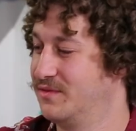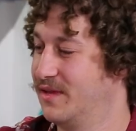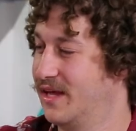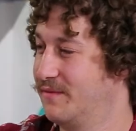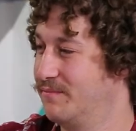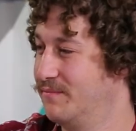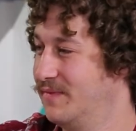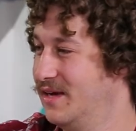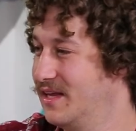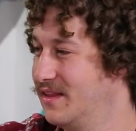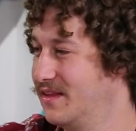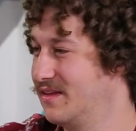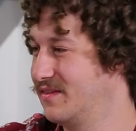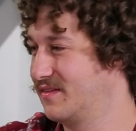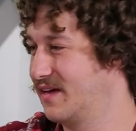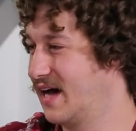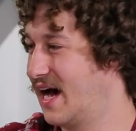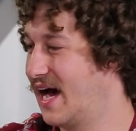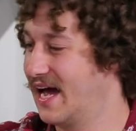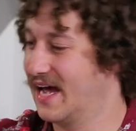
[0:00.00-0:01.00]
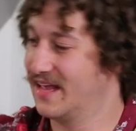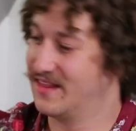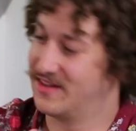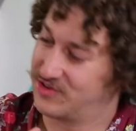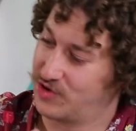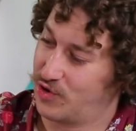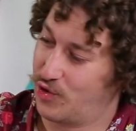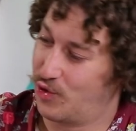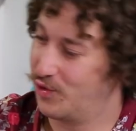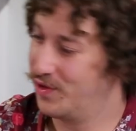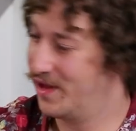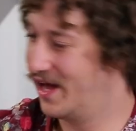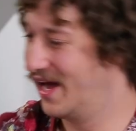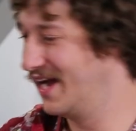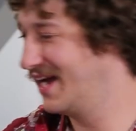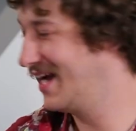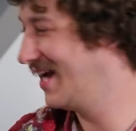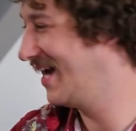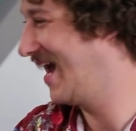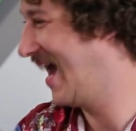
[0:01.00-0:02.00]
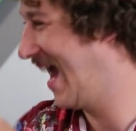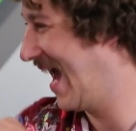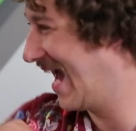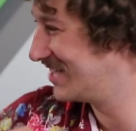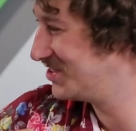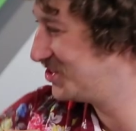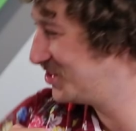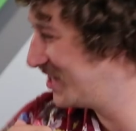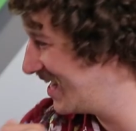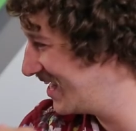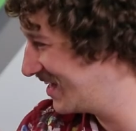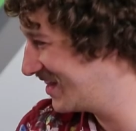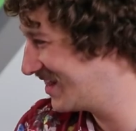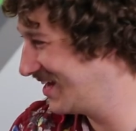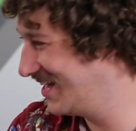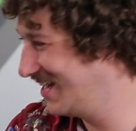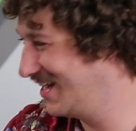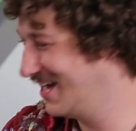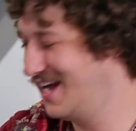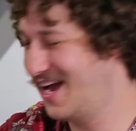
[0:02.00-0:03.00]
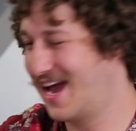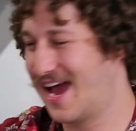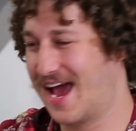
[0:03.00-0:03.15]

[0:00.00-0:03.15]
and like me and this guy had this whole like handshake thing,